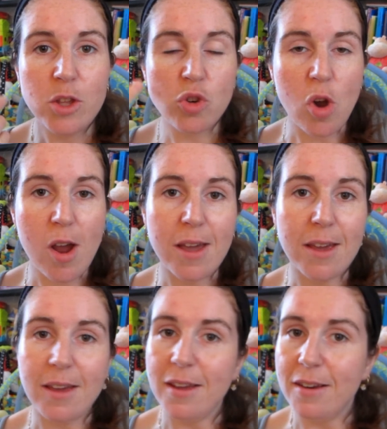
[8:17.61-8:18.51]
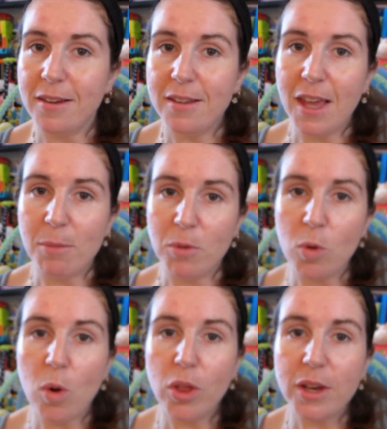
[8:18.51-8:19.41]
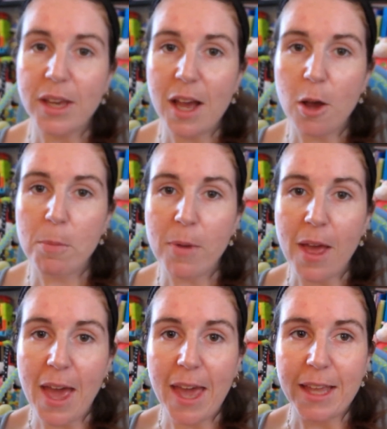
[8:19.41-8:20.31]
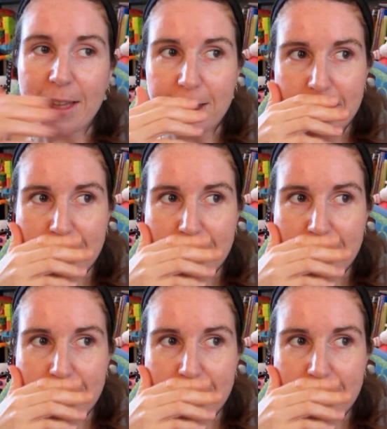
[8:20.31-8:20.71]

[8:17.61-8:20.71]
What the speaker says: try and keep your quality up, and